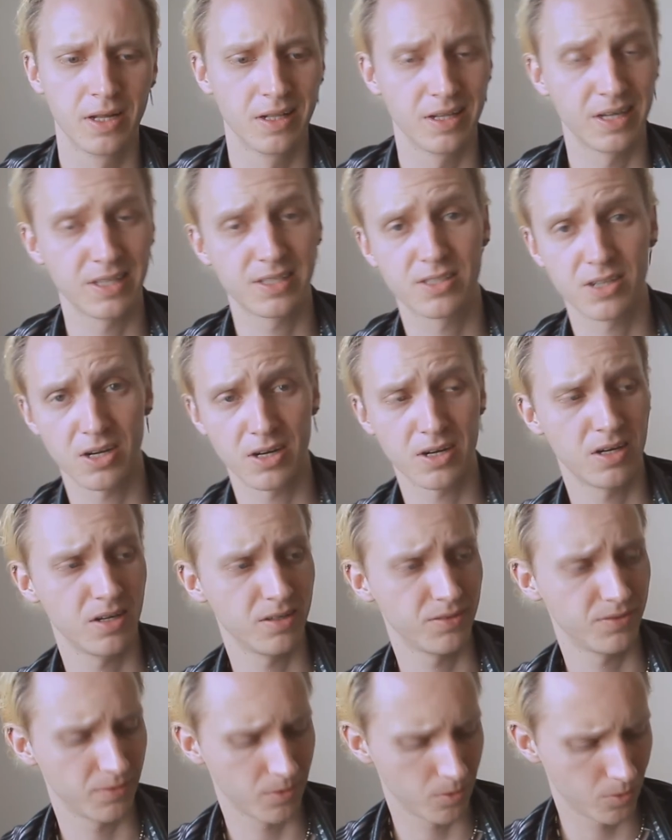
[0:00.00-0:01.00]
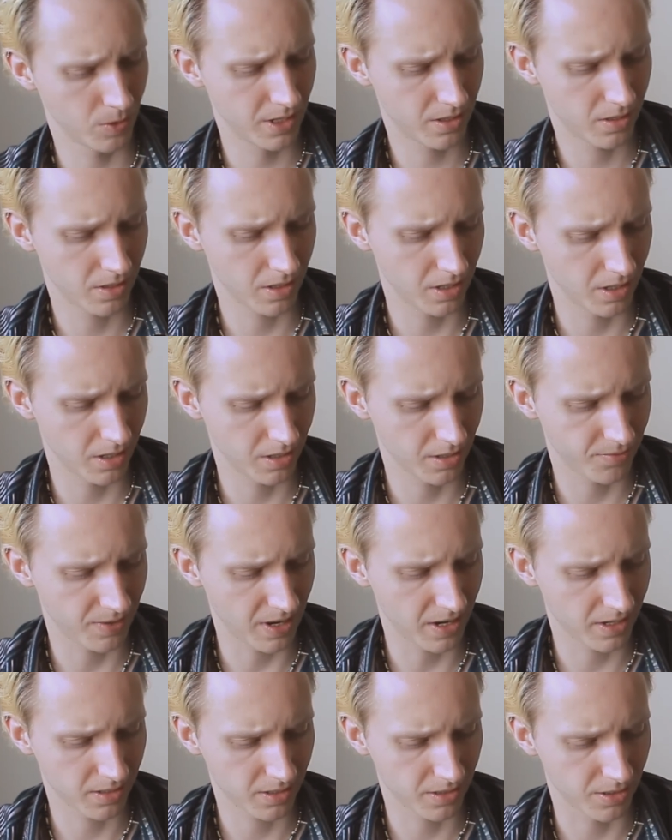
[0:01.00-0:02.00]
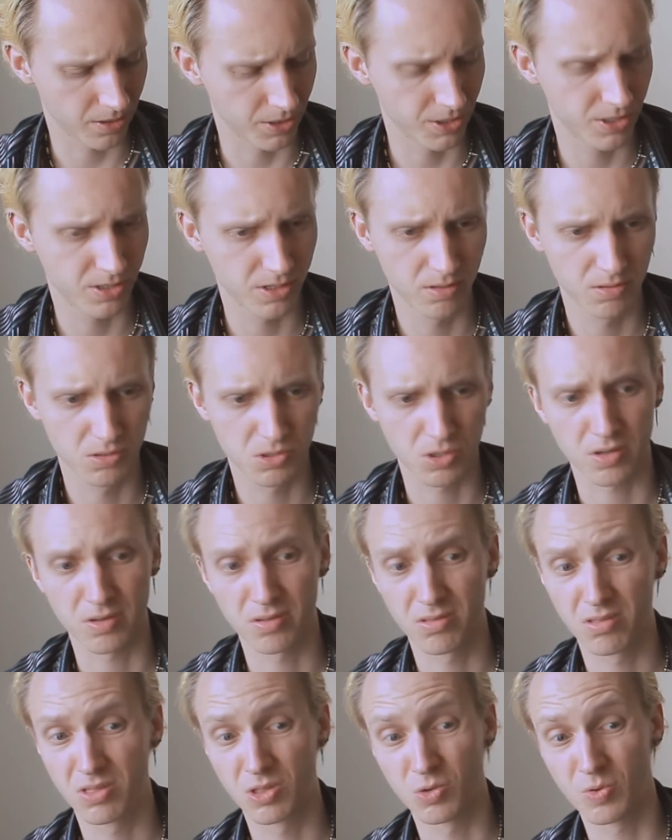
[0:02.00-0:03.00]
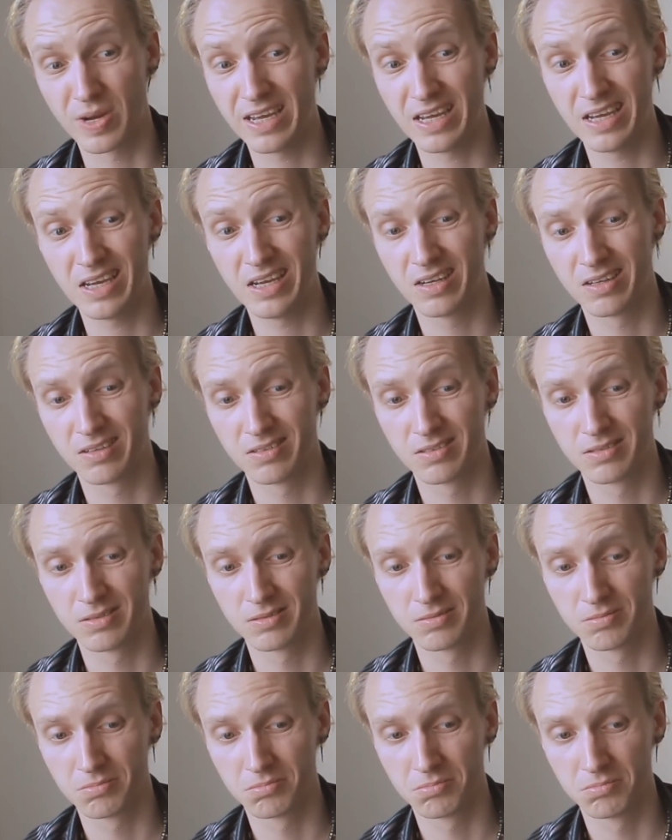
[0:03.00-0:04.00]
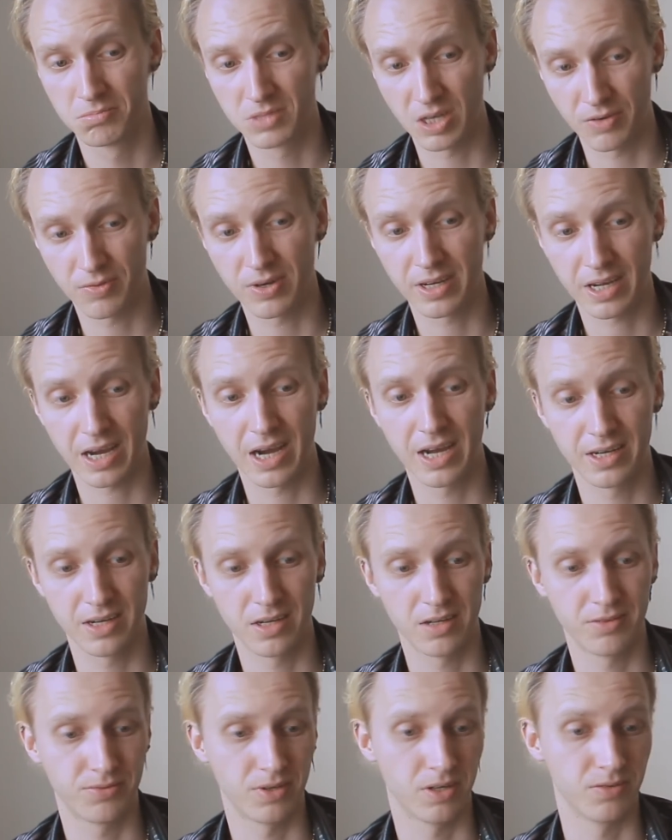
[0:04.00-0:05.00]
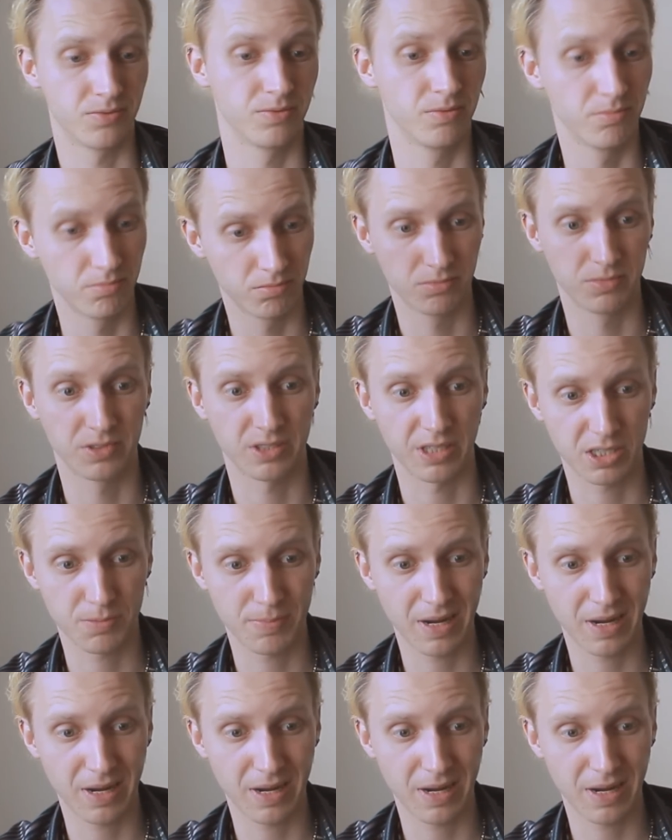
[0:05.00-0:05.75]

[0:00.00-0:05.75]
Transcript: let's start off with the fact that there's sort of three different kind of six